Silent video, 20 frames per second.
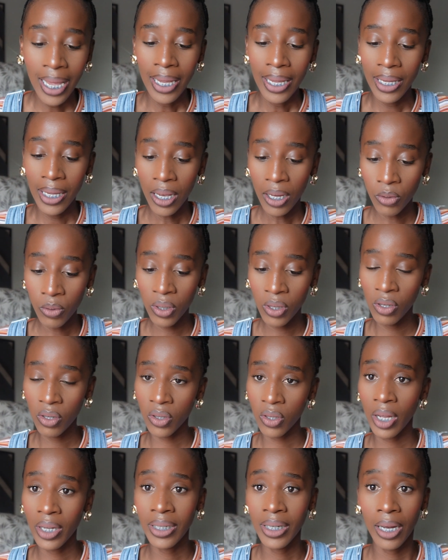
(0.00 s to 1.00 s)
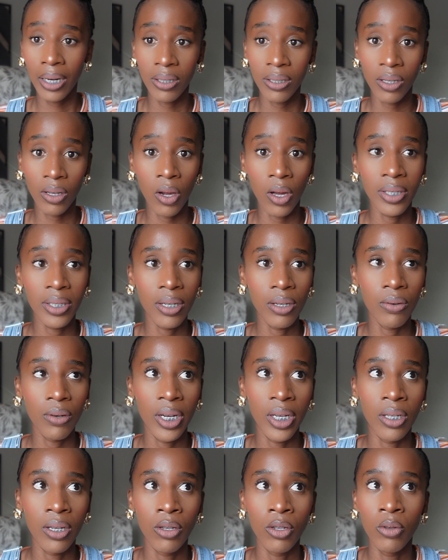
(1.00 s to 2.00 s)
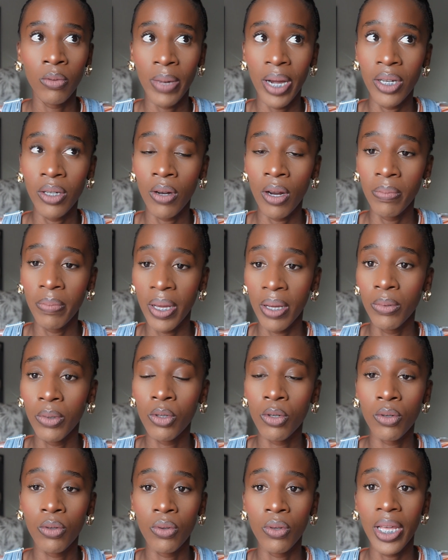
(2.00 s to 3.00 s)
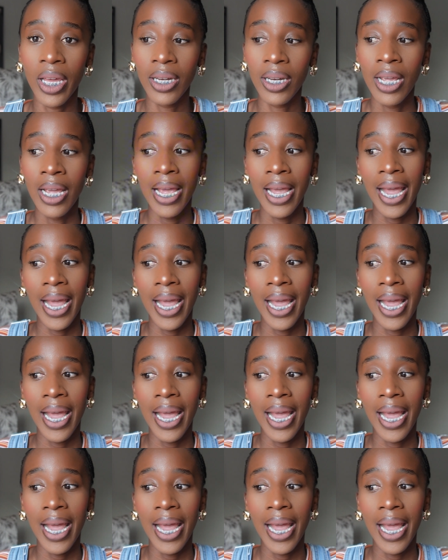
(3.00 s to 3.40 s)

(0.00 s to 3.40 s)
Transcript: Yes, when you're starting out as a content creator, you might not be able to do that